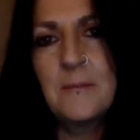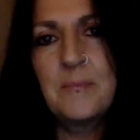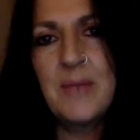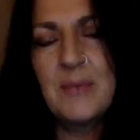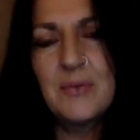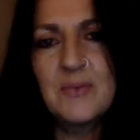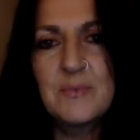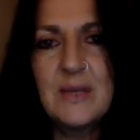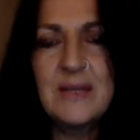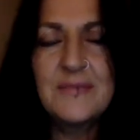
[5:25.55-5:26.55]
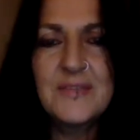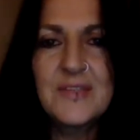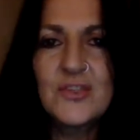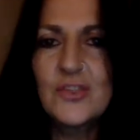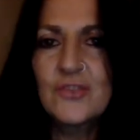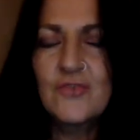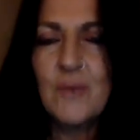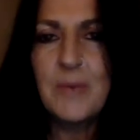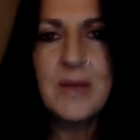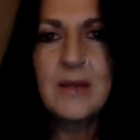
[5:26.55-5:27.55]
people's beliefs just
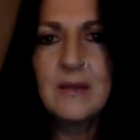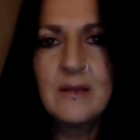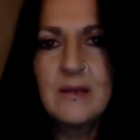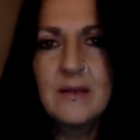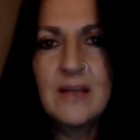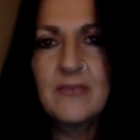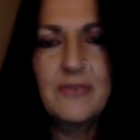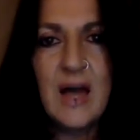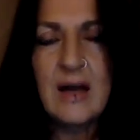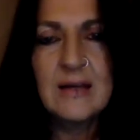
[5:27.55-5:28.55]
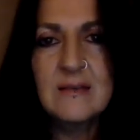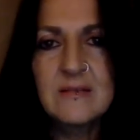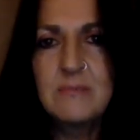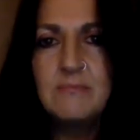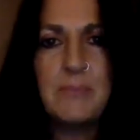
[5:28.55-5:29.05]
dropping like flies